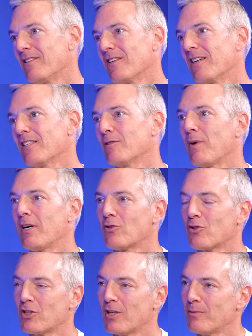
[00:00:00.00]
You can get
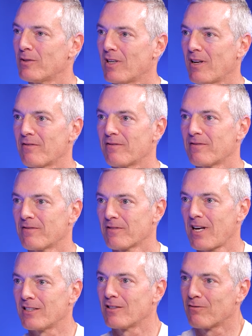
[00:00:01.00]
sponsorships, and I've
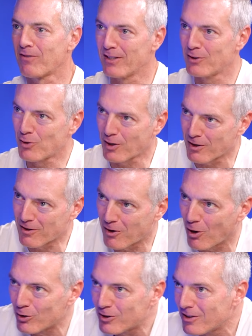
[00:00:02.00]
got some friends who are
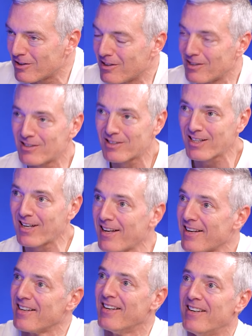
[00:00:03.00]
coaches, and they just said,
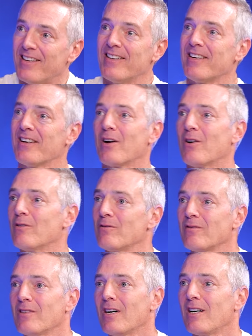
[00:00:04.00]
hey, you know,
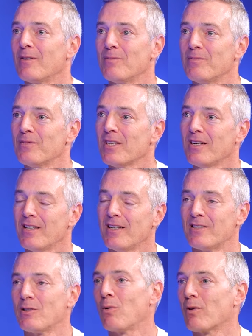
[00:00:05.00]

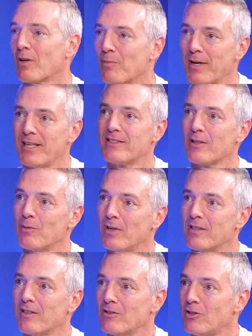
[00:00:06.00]
someone's going to pay
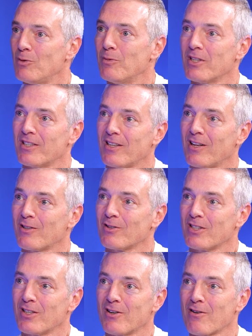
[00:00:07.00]
someone $2 million a
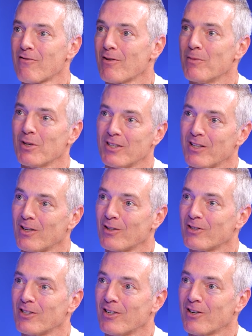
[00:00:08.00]
year, $3 million a
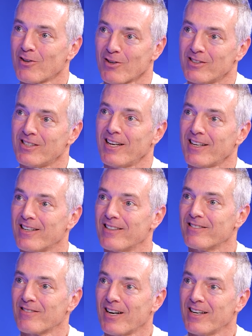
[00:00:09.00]
year, they're going to take
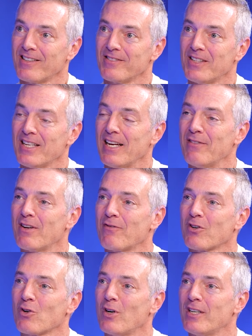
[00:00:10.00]
it, right? Even if
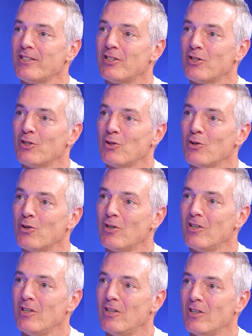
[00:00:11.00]
they're going to
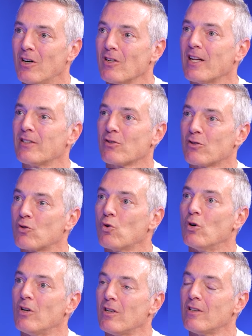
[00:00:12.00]
a lesser
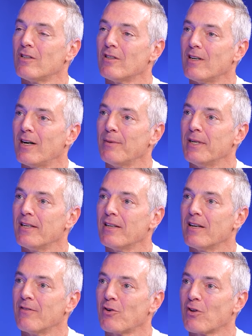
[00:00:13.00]
school. I mean,
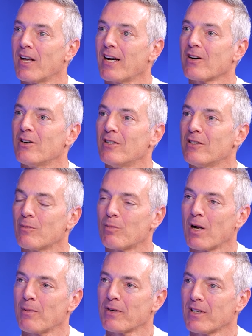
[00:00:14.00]
if you're that good, you're
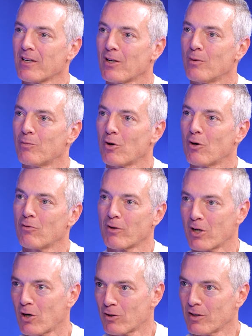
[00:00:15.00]
probably going to go pro
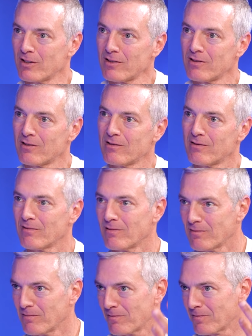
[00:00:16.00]
regardless.
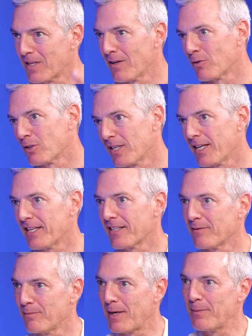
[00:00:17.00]
Give or
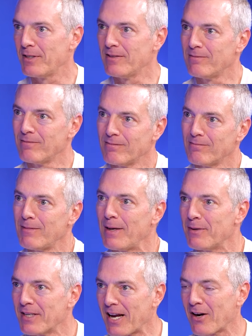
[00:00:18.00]
take, maybe
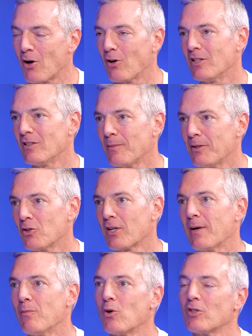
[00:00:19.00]
not always. I mean, you'll
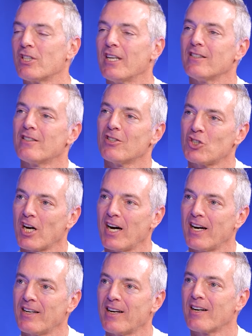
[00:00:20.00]
get more chance to
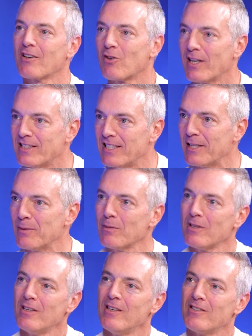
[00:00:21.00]
shine on a great team,
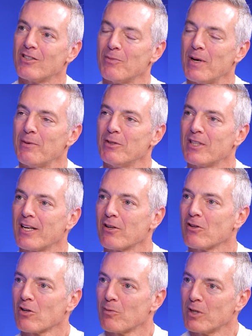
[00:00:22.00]
so maybe you take a
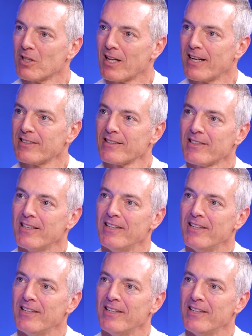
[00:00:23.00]
little bit less.